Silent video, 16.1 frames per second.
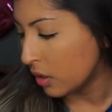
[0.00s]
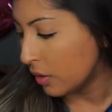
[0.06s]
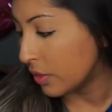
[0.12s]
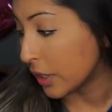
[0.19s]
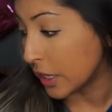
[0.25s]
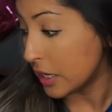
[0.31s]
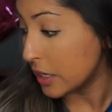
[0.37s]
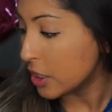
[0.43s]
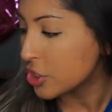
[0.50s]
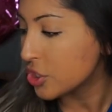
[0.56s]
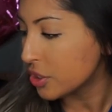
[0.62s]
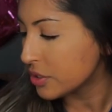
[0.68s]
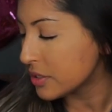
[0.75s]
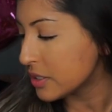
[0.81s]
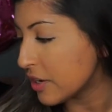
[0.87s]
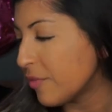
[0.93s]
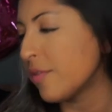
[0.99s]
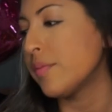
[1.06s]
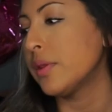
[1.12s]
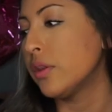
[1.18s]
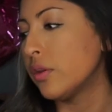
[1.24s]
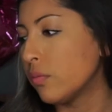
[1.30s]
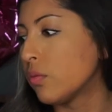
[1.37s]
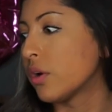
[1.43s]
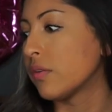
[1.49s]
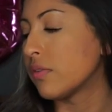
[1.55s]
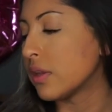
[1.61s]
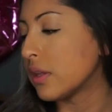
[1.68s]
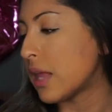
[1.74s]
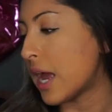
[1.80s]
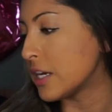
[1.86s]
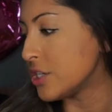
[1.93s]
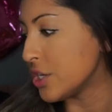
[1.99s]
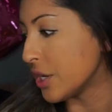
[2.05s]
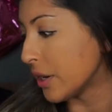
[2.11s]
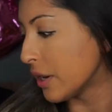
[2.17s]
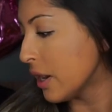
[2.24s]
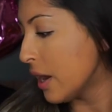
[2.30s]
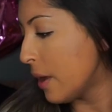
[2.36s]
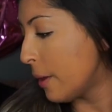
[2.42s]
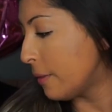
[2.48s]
the conditioners and stuff have been working for the last year.